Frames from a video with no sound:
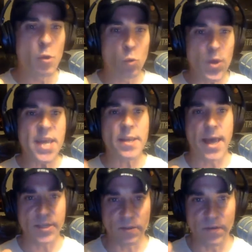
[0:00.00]
Wit
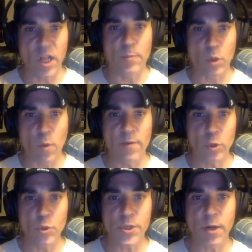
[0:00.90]
has developed a
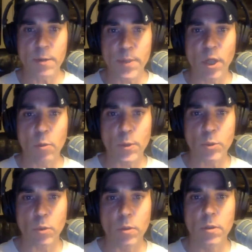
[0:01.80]
revolutionary pill
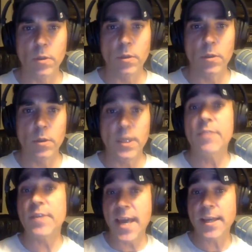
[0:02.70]
which will,
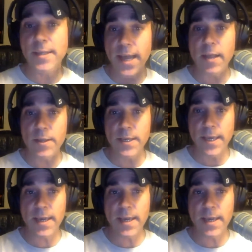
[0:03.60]
if taken daily, can